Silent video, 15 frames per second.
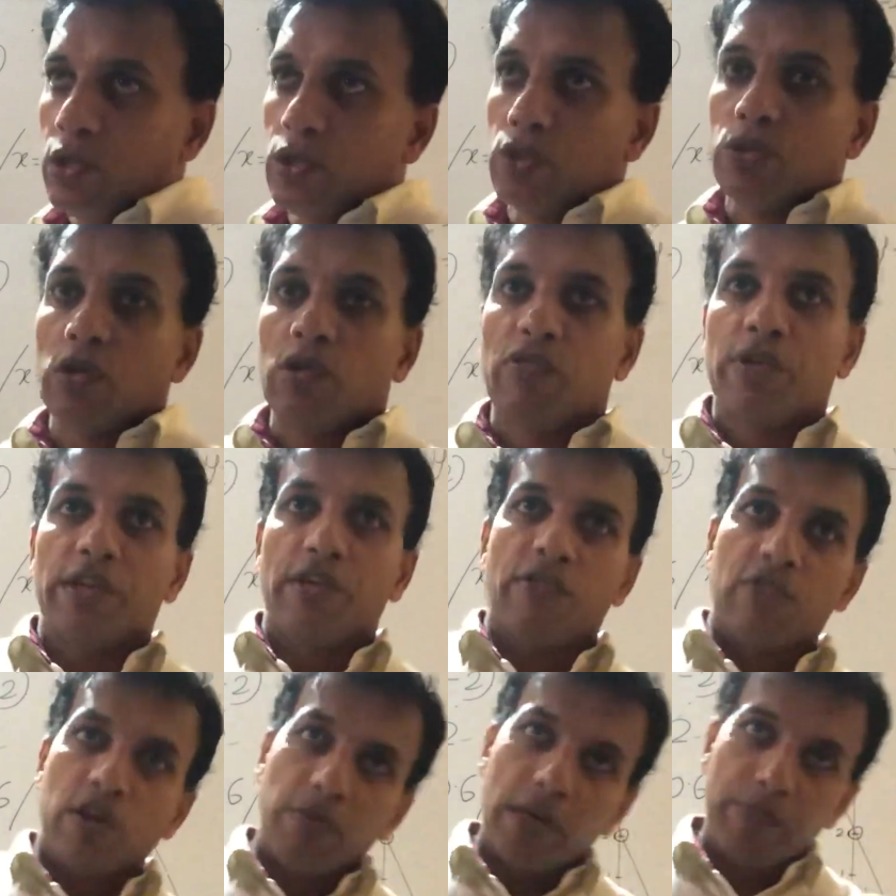So if you
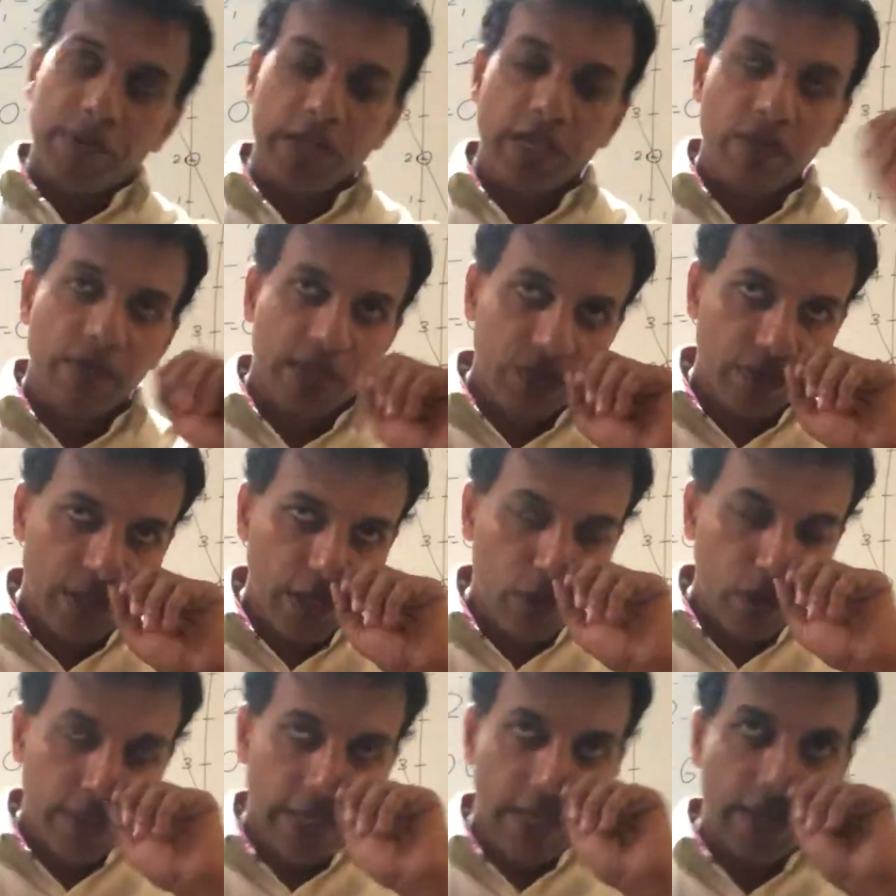refer my previous
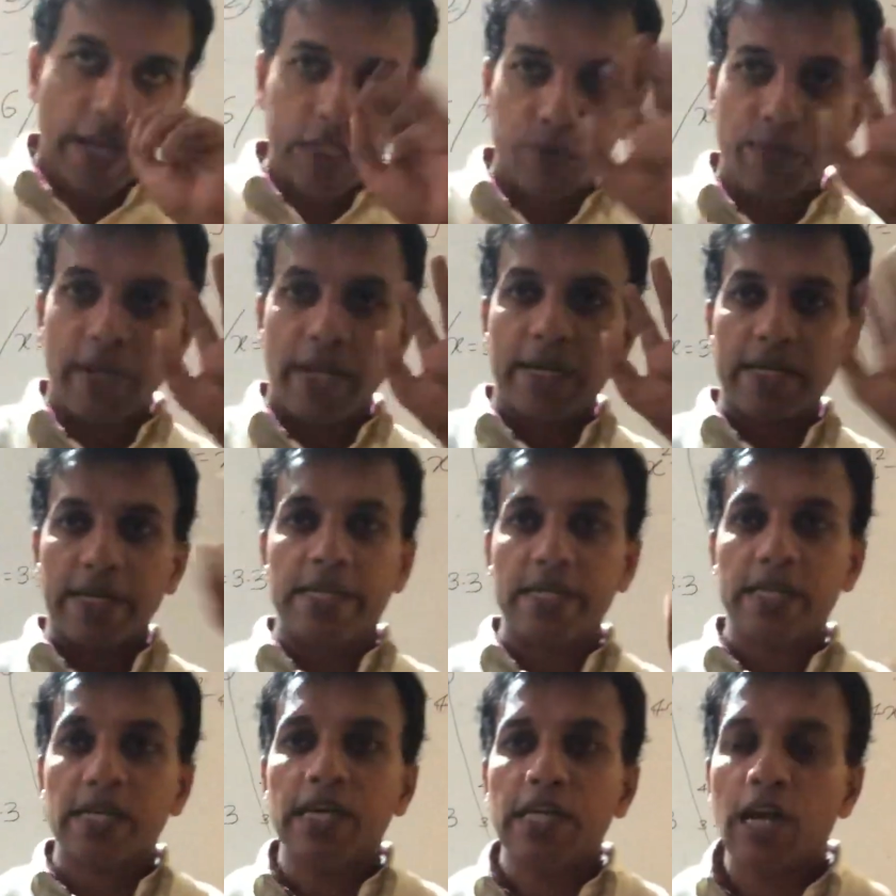videos, I explain
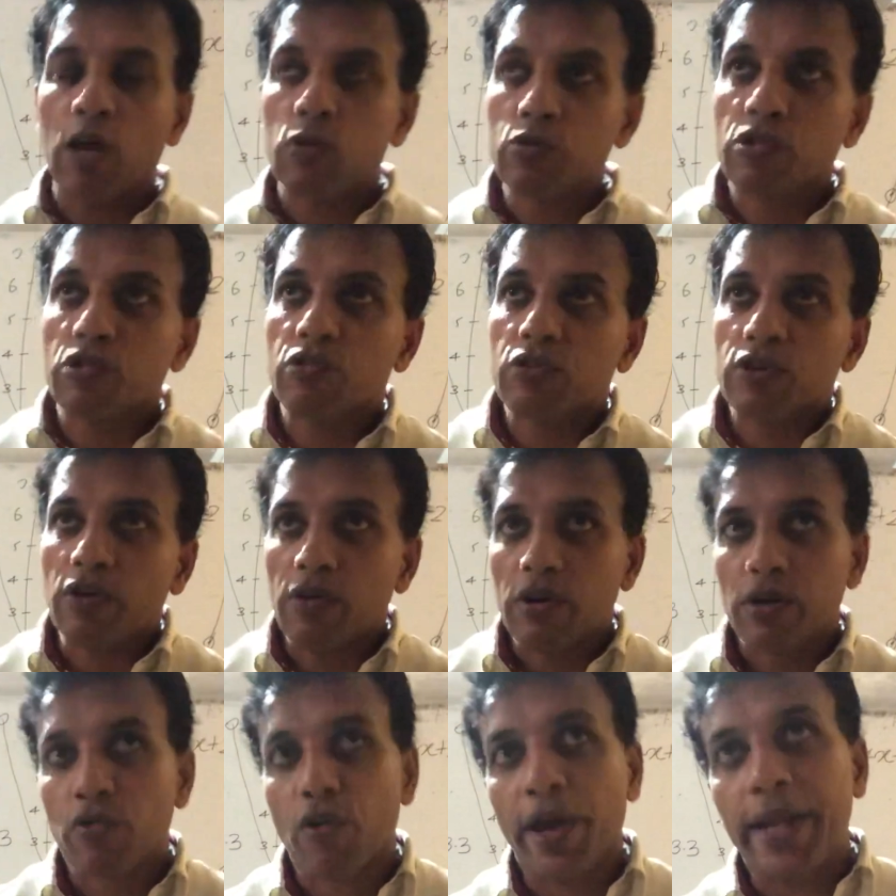clearly how to
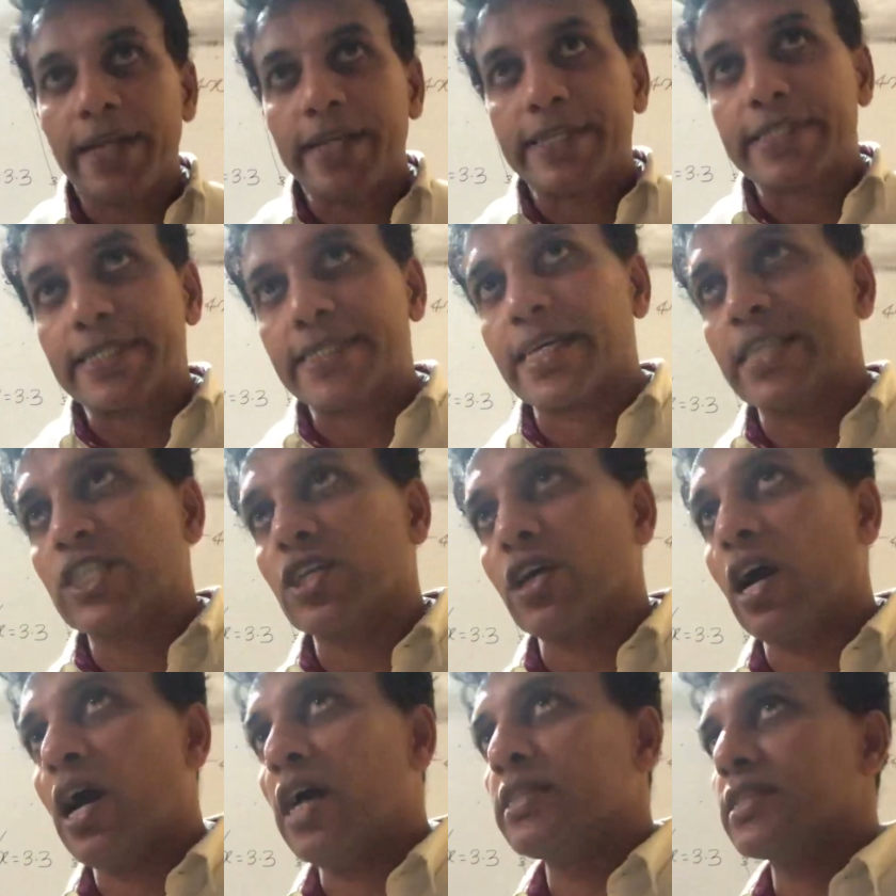write such
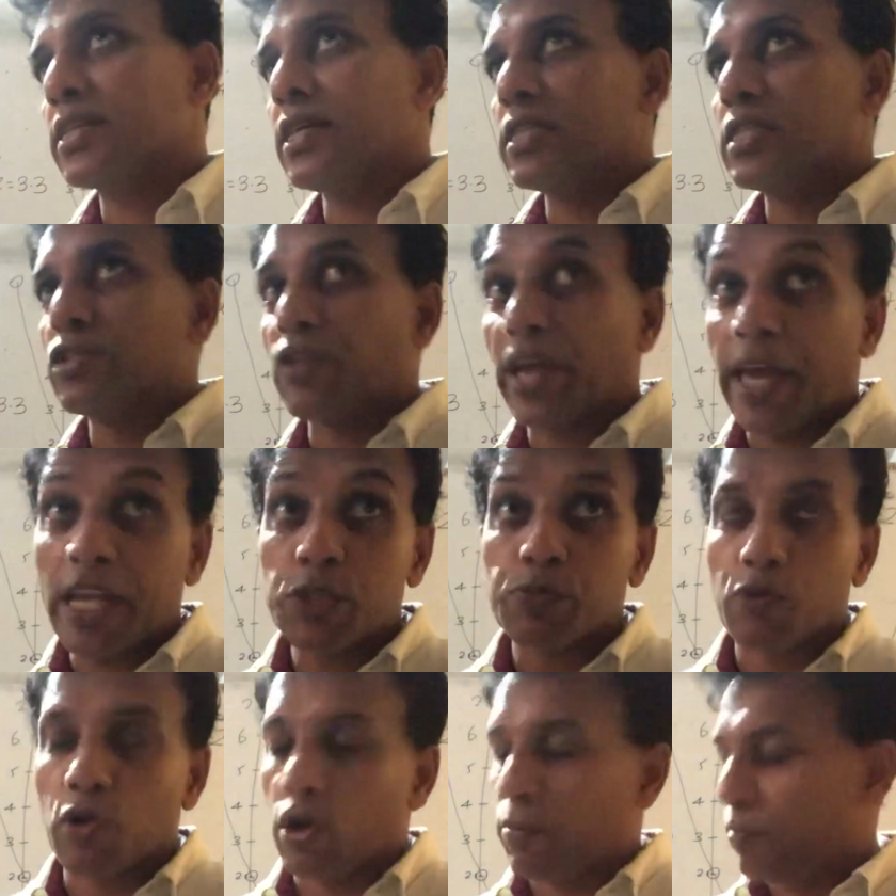answers, range
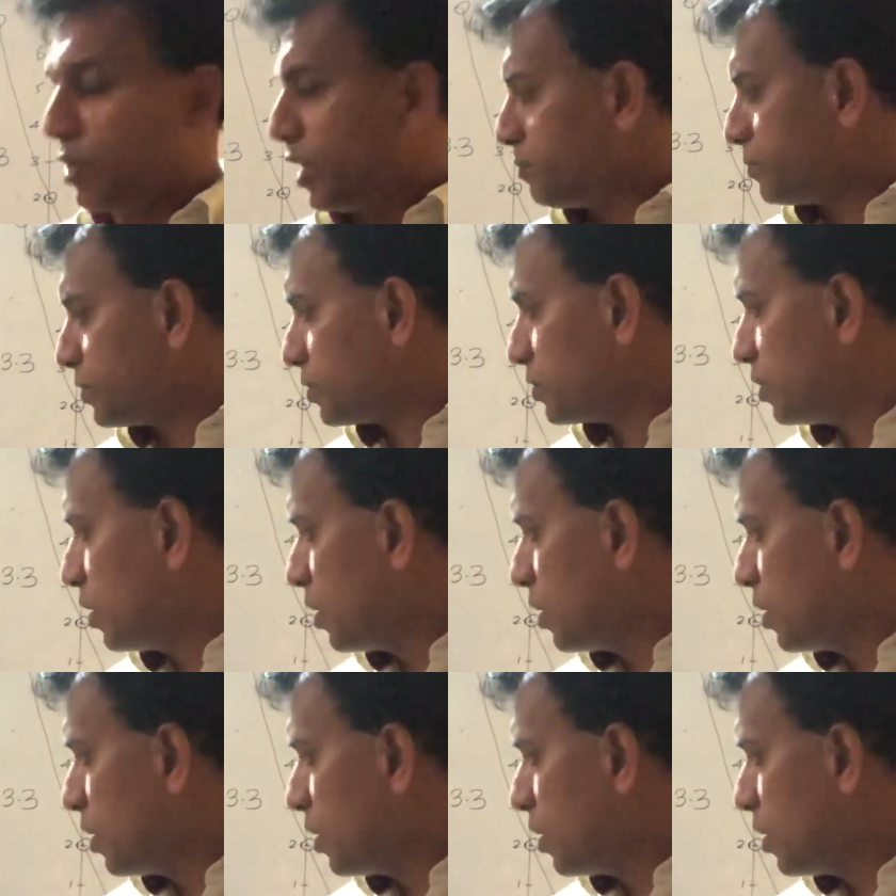problems.